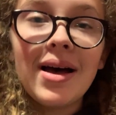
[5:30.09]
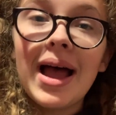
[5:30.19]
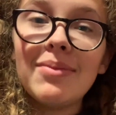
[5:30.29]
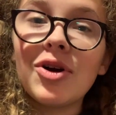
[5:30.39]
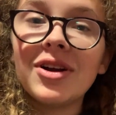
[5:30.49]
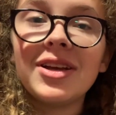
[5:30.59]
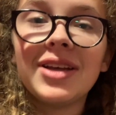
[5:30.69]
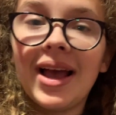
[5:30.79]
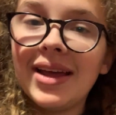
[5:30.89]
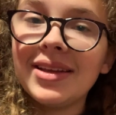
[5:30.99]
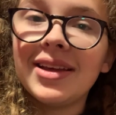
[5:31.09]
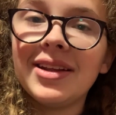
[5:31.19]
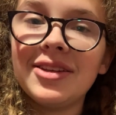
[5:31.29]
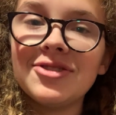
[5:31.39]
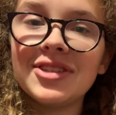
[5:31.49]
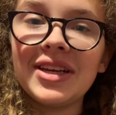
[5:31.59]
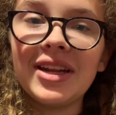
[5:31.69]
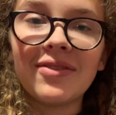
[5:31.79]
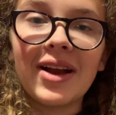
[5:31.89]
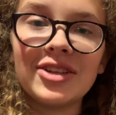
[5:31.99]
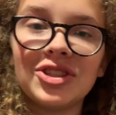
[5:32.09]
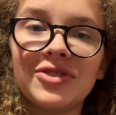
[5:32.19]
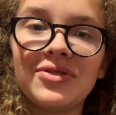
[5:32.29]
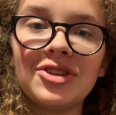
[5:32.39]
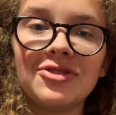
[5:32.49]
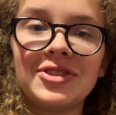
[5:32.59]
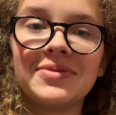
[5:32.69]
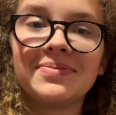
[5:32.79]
I'm already kind of getting used to eating rationed foods.